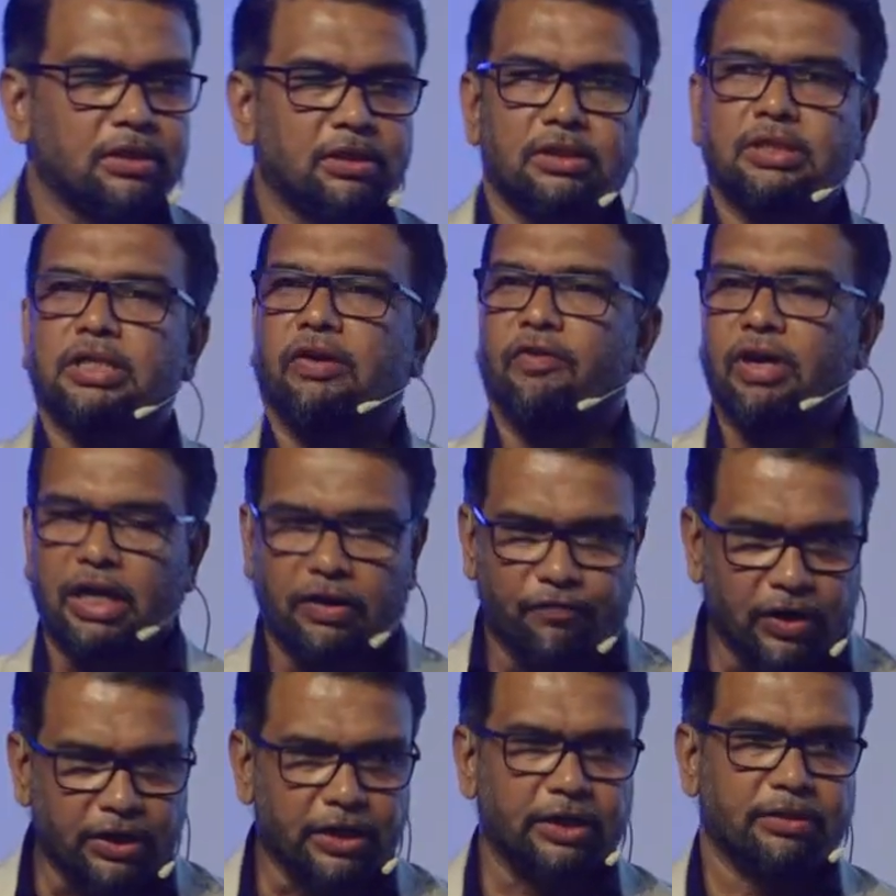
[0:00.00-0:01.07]
severely
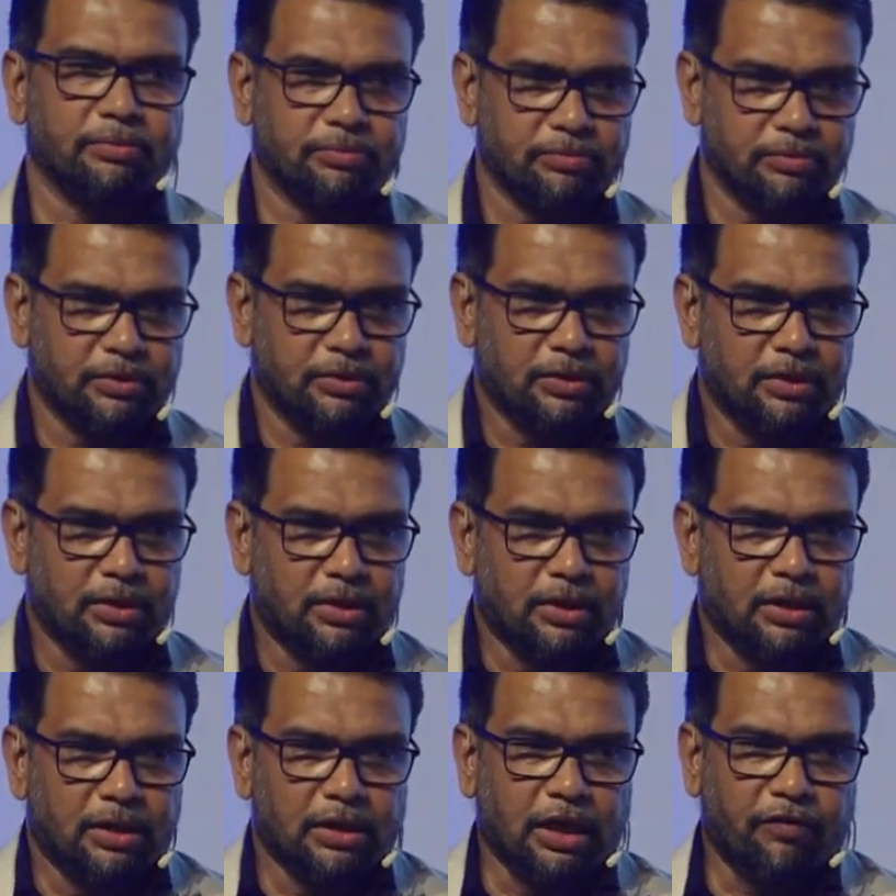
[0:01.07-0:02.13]
affected.
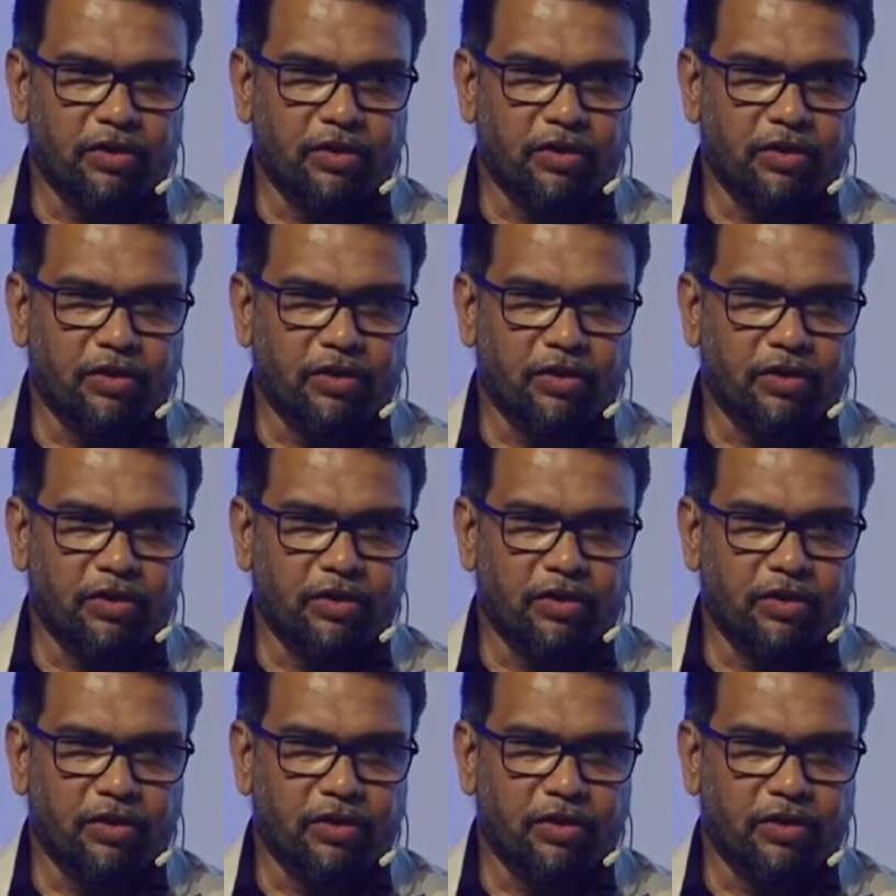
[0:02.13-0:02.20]
The